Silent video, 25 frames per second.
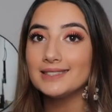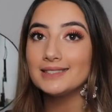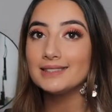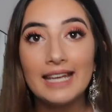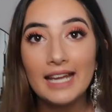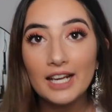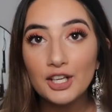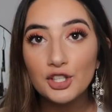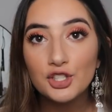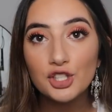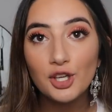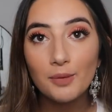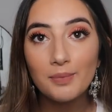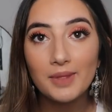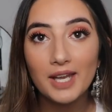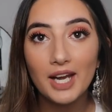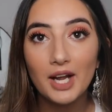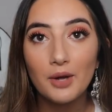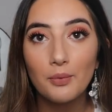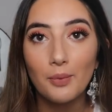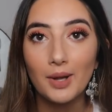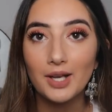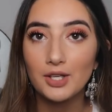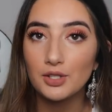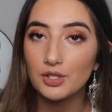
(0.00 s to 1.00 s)
next shop that
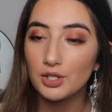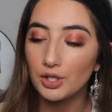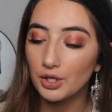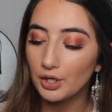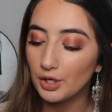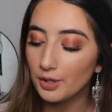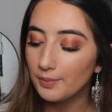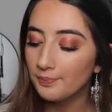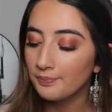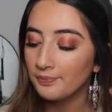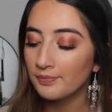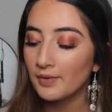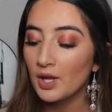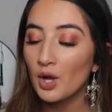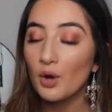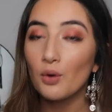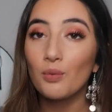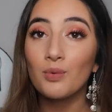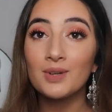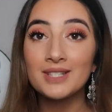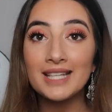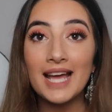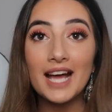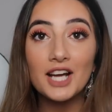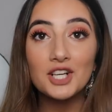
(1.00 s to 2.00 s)
I went to
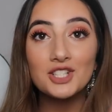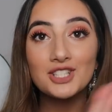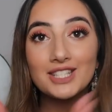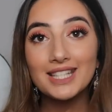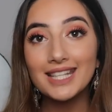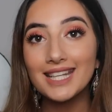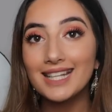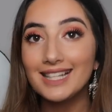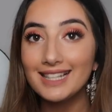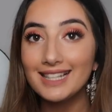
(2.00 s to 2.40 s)
was actually